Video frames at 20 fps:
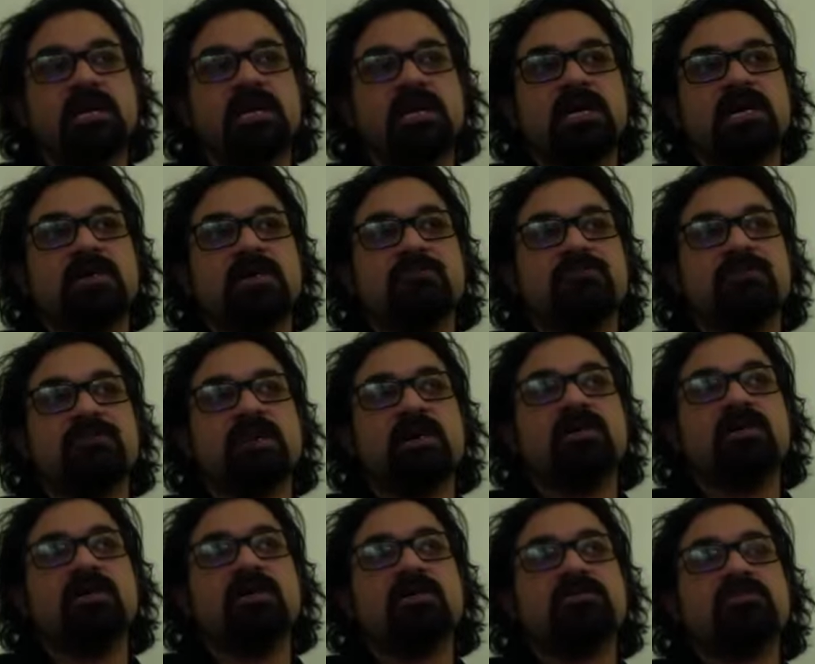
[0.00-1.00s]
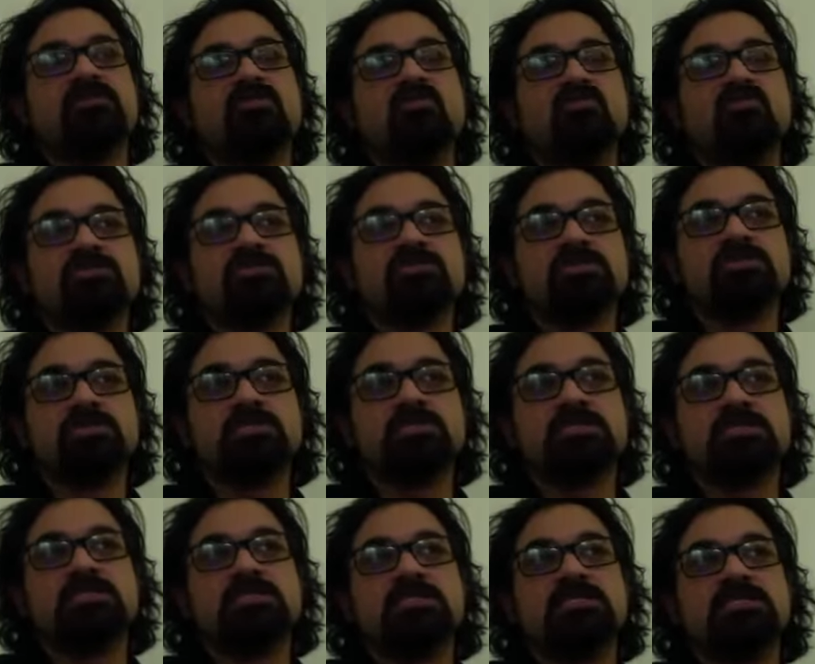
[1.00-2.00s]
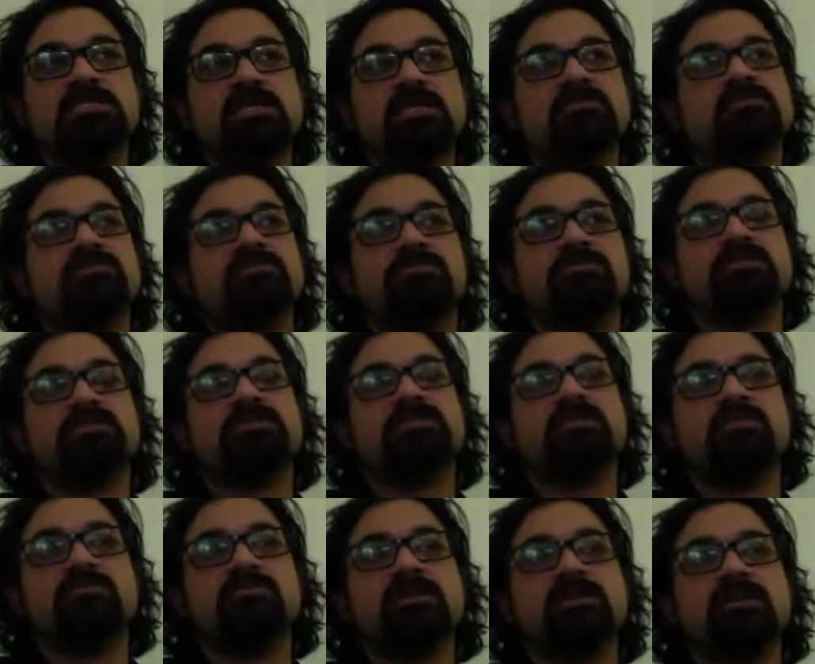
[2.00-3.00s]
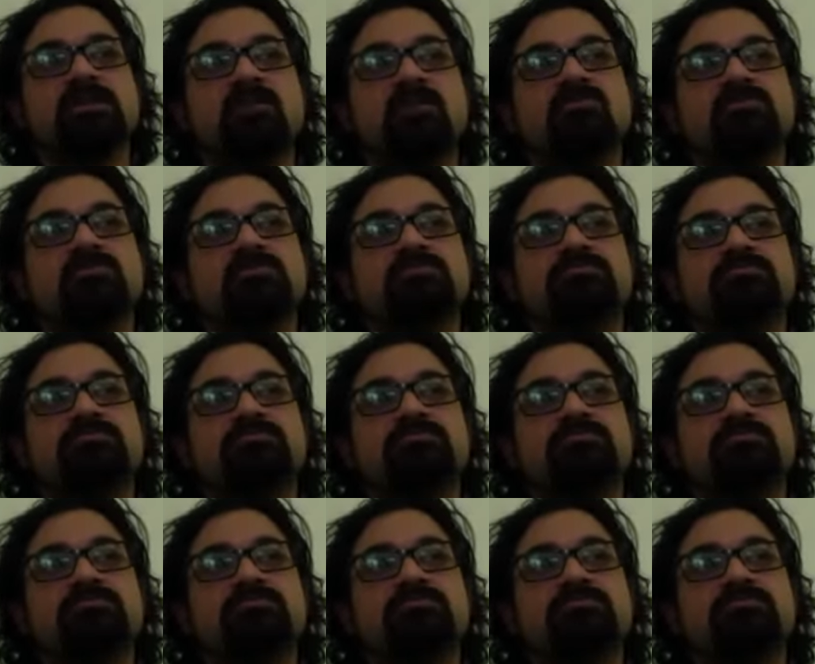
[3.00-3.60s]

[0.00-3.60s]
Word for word: Um, I unconsciously said to myself that I would,